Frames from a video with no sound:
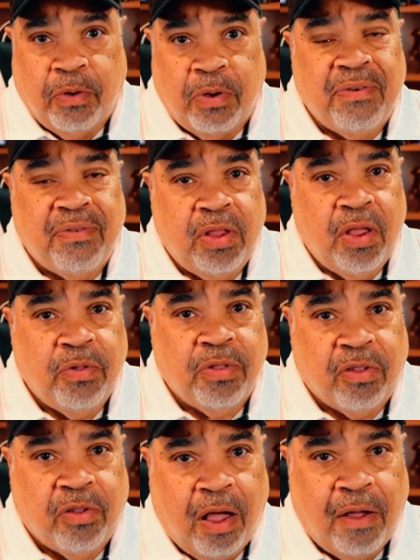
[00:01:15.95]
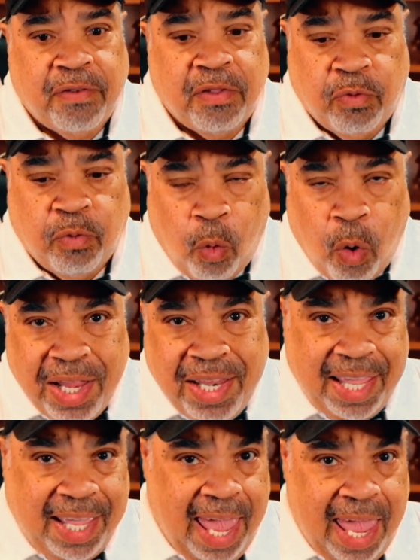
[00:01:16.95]
So even though the Dolphins won
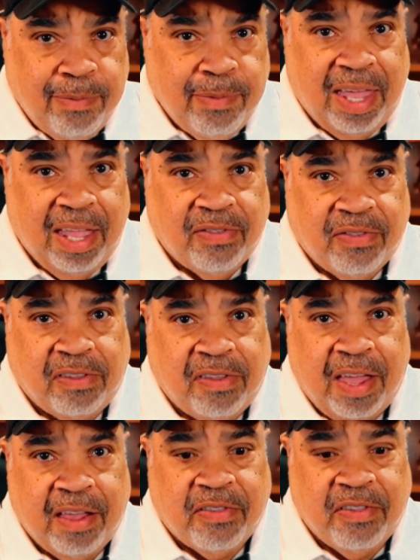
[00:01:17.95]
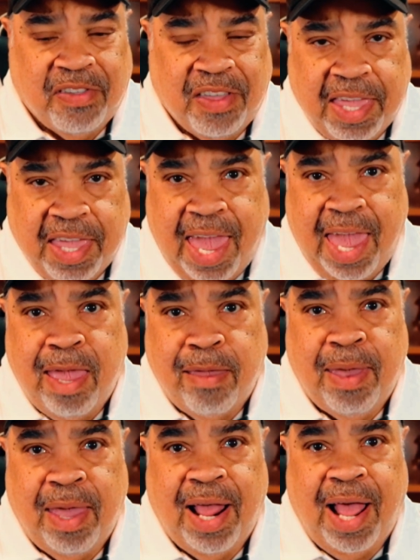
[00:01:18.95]
the game against the Texans, it
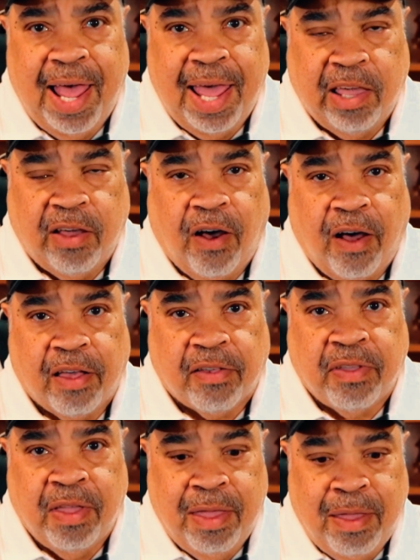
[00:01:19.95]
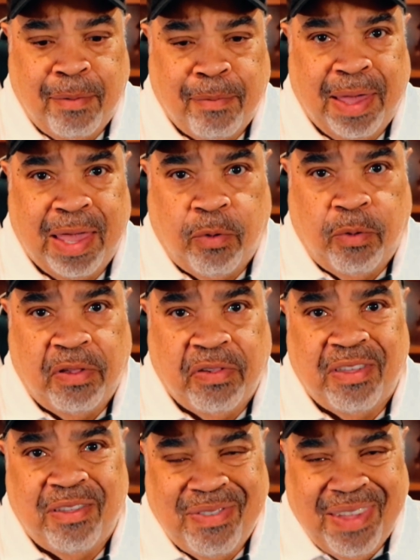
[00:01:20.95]
came at a high cost. Mike
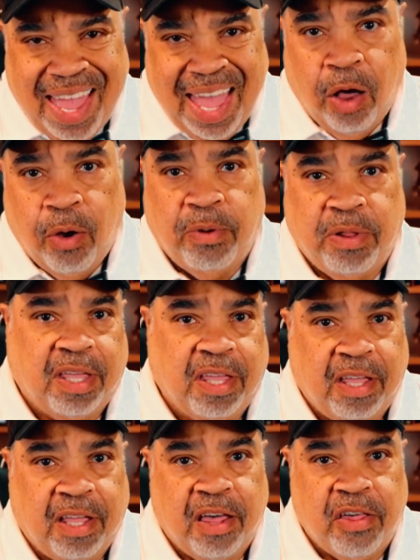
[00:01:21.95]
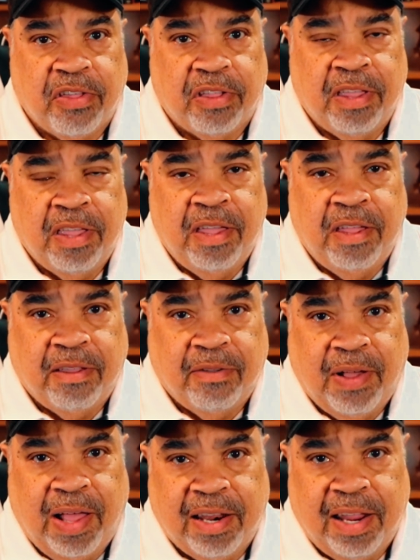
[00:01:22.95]
Wilson out with a concussion.
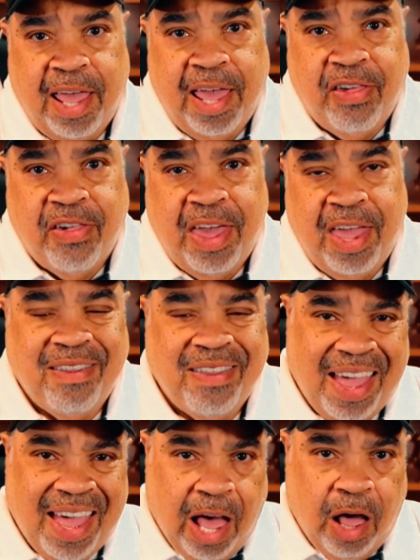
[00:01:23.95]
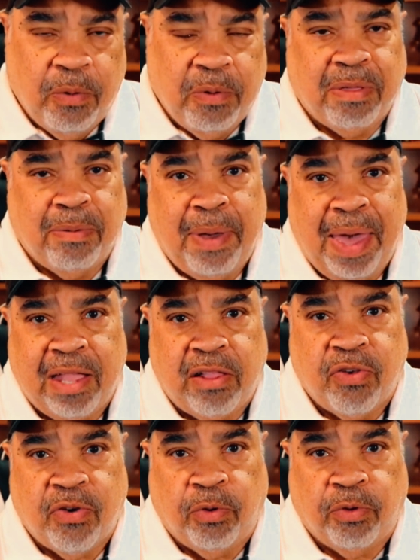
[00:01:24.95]
Devon Achane out with a bad
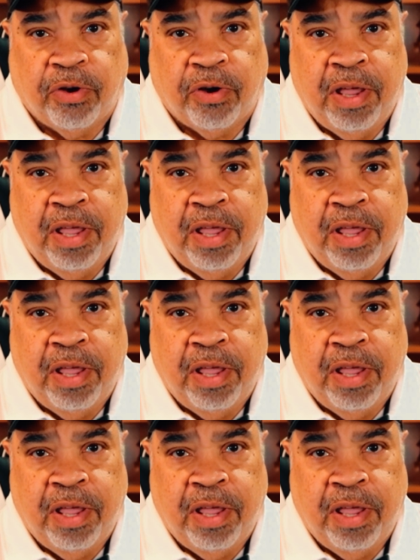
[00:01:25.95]
shoulder.